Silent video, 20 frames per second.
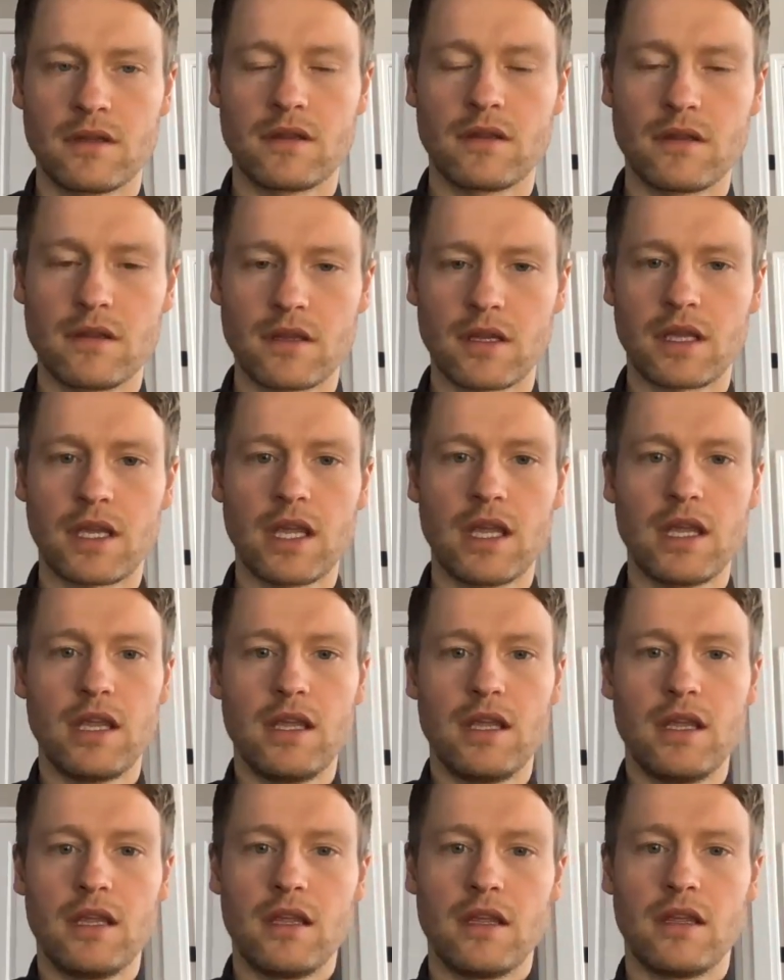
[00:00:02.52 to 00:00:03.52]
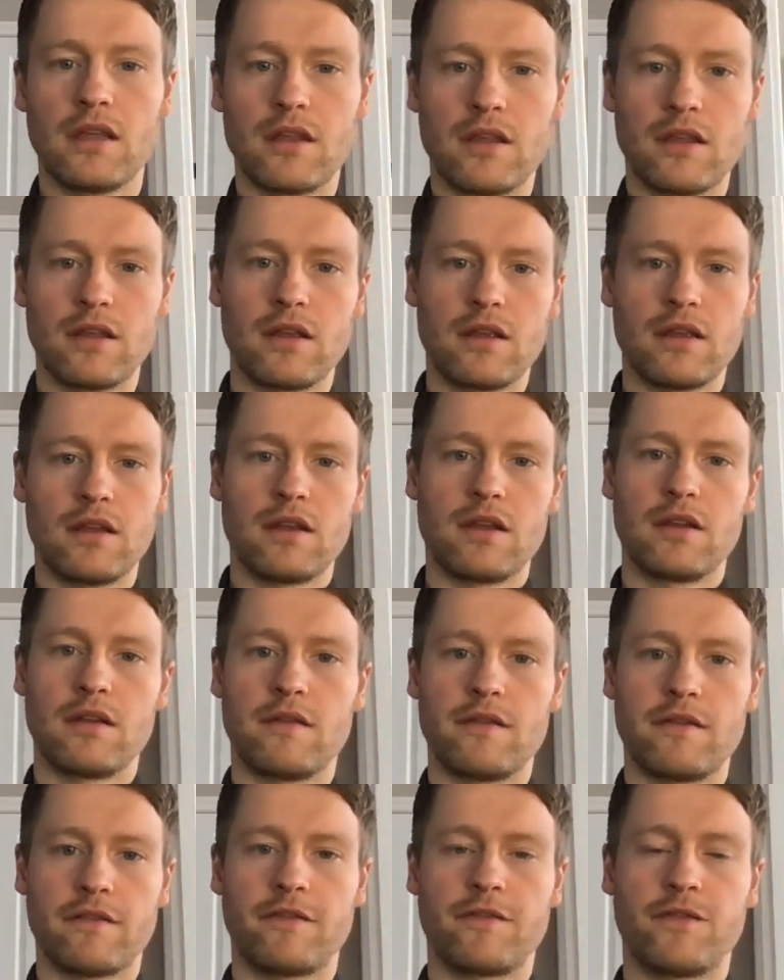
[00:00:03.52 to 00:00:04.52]
The key
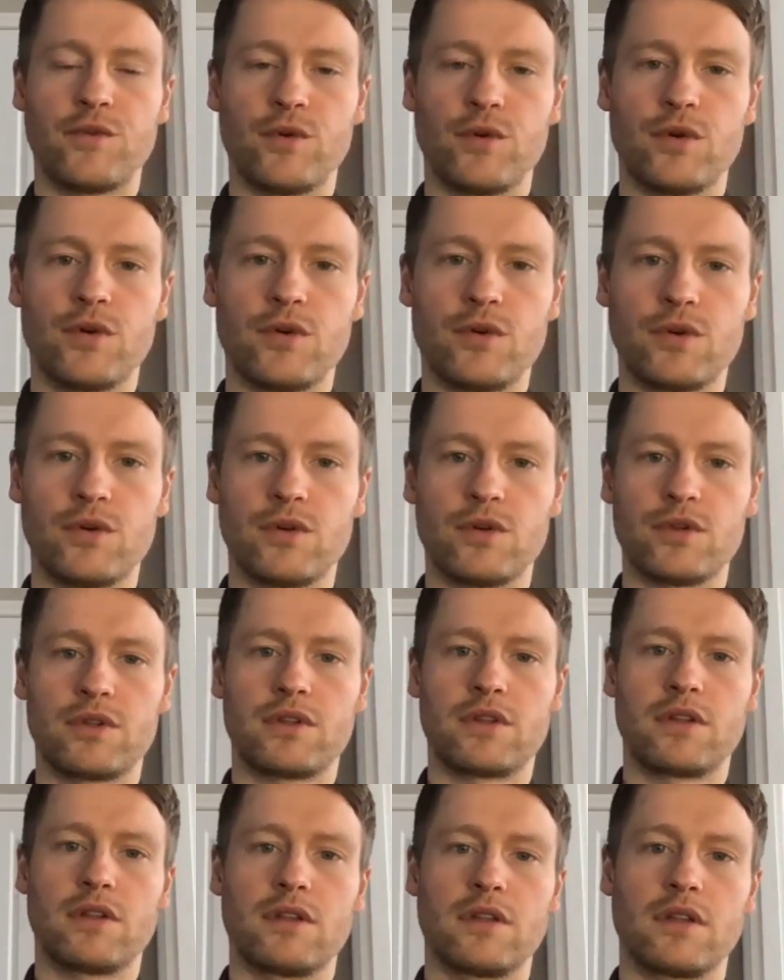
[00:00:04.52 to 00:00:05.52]
for